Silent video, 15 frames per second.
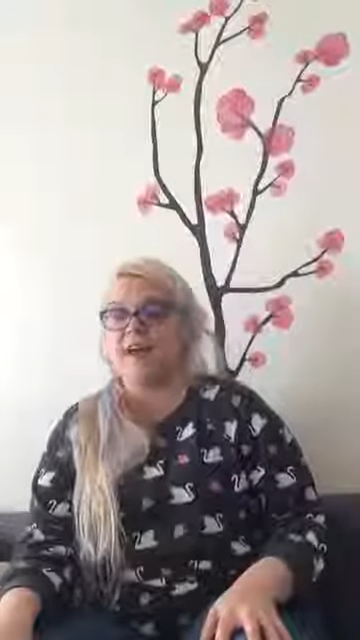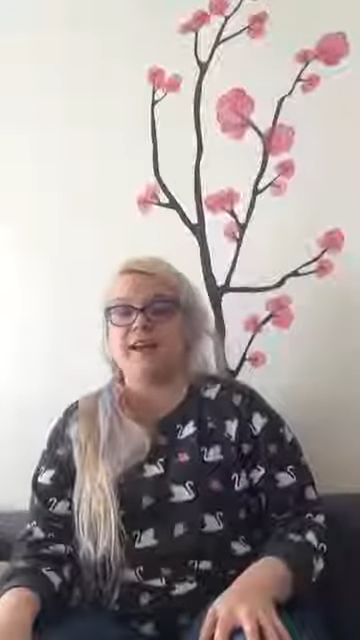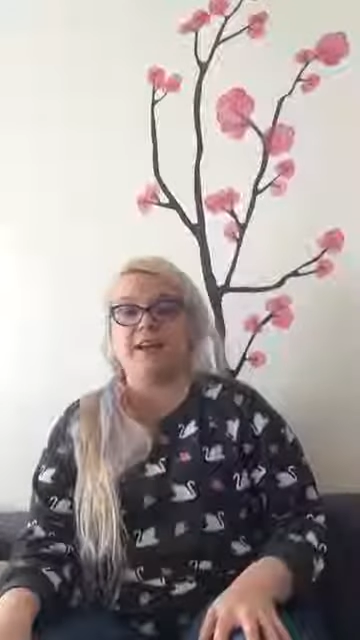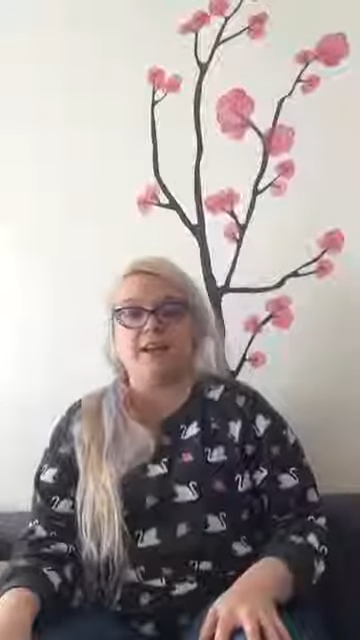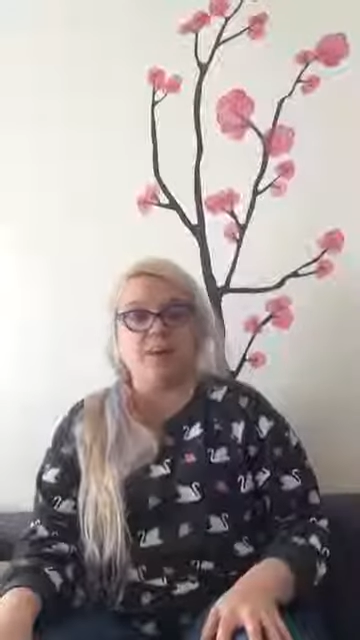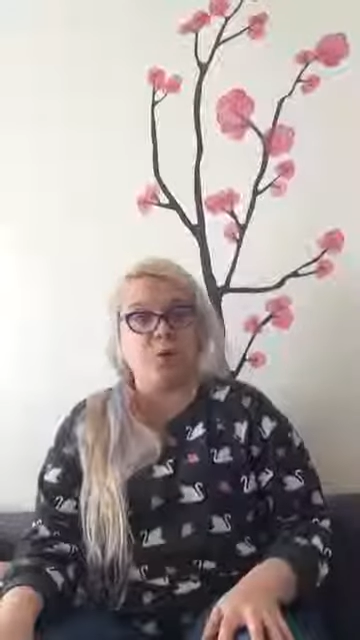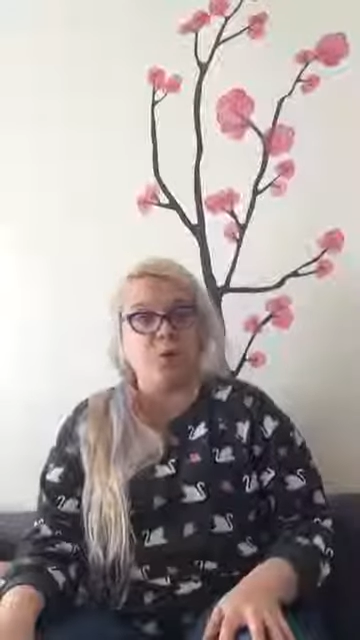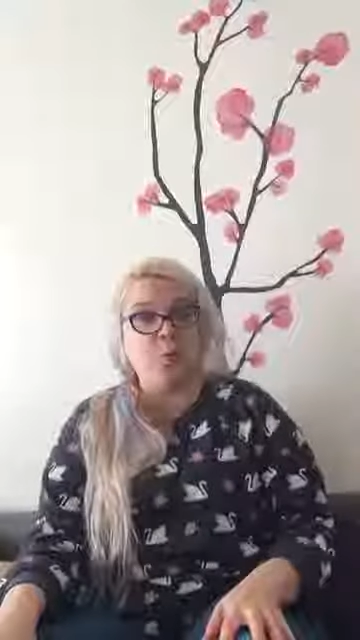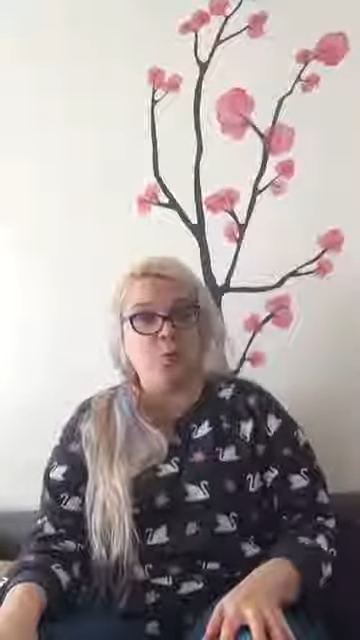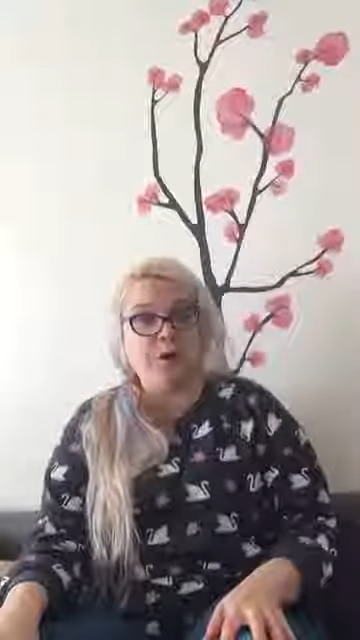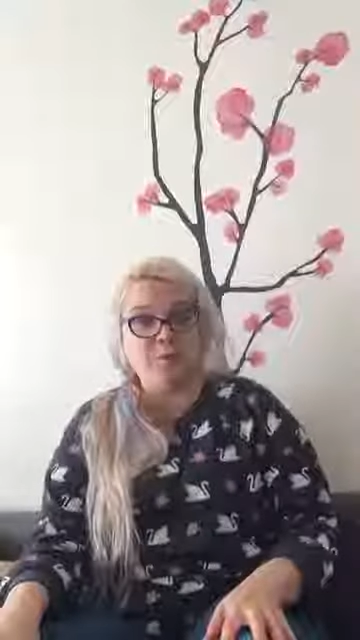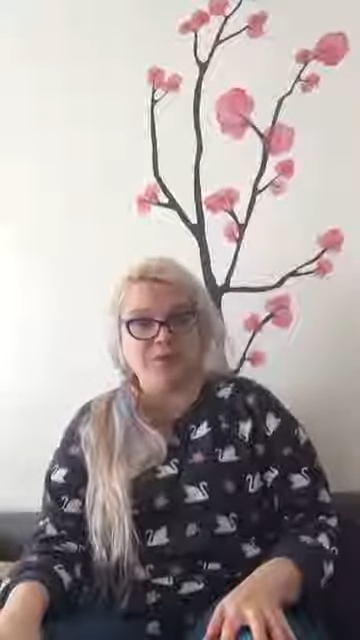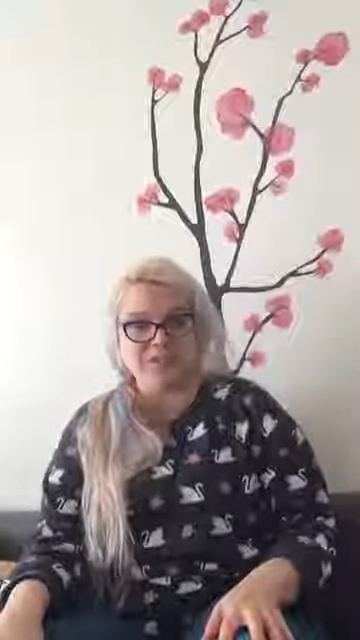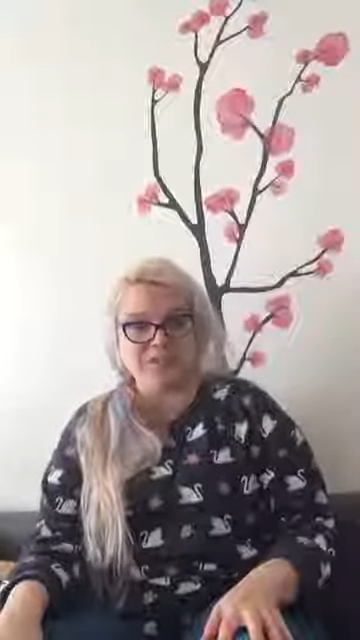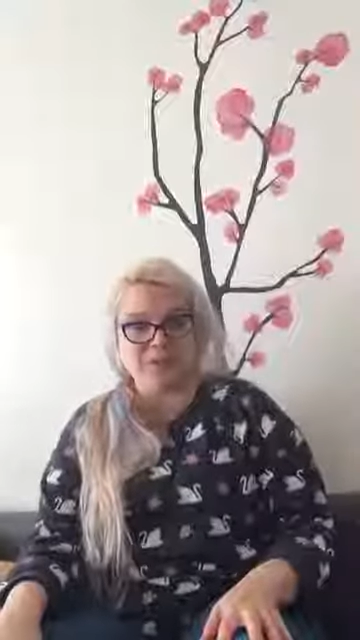Oh, I wish
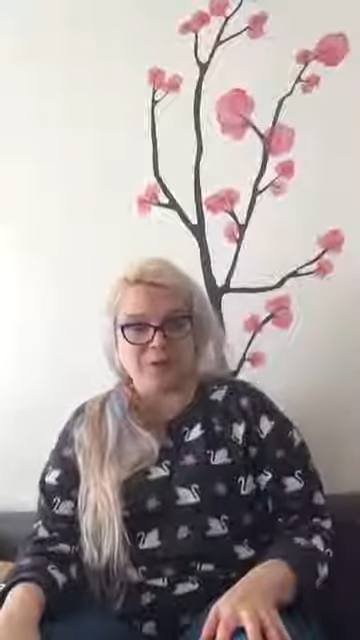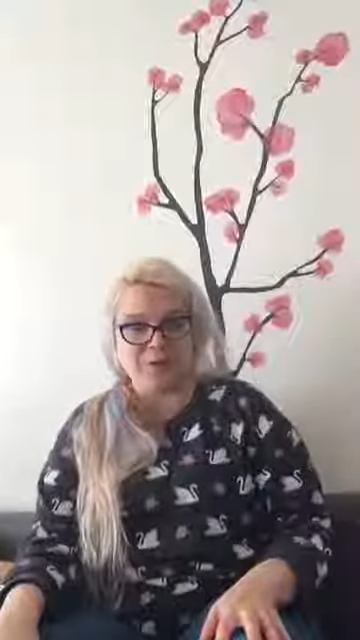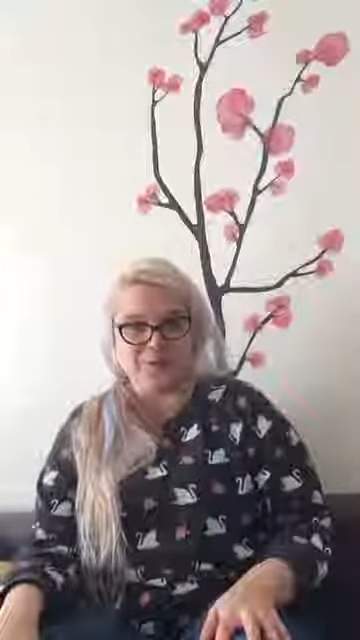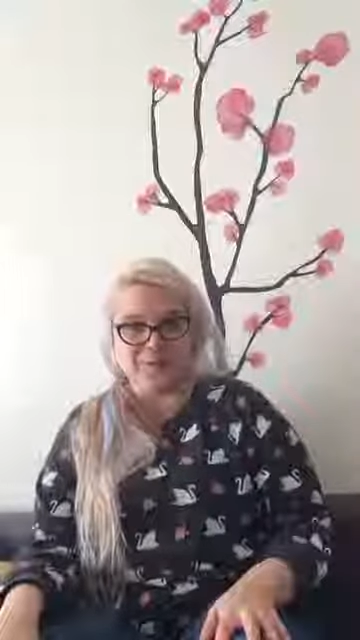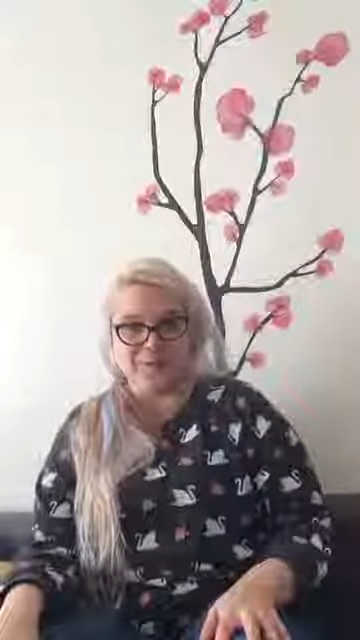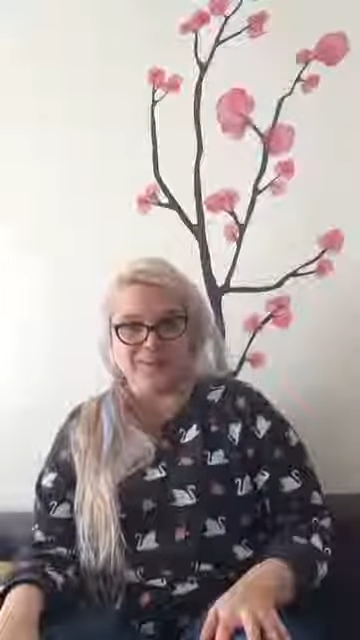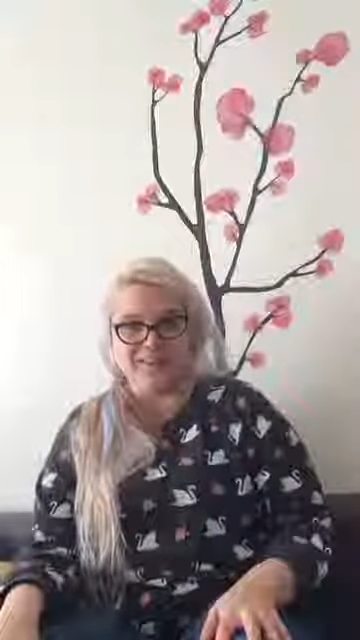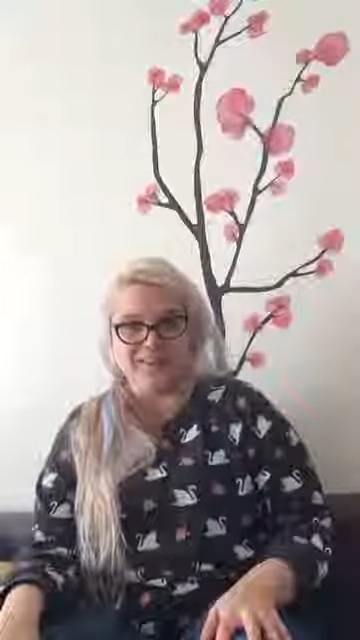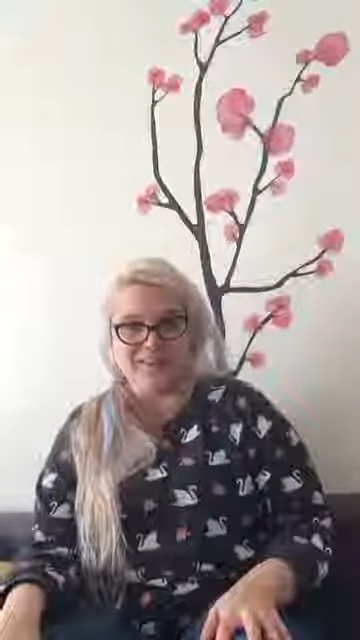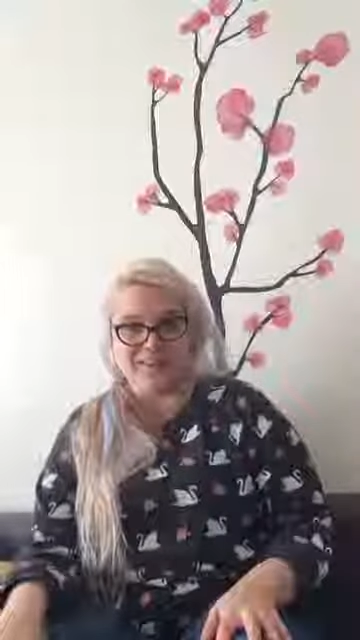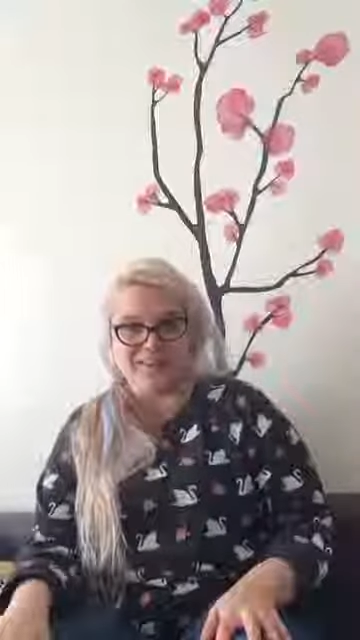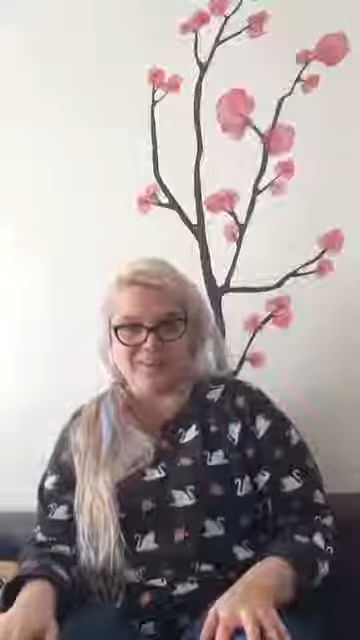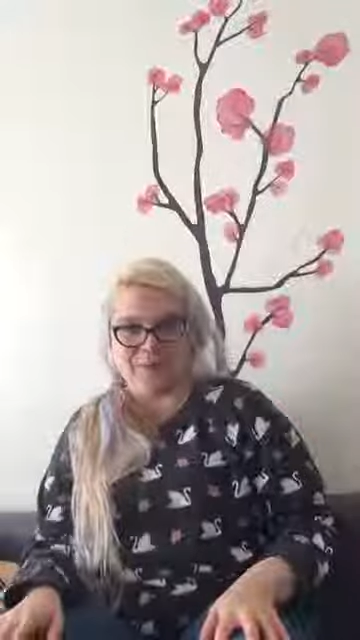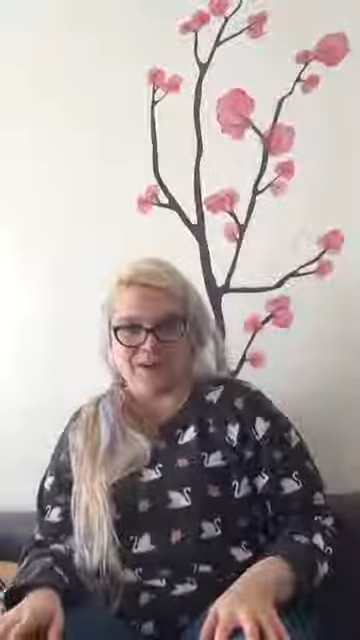I were a little bar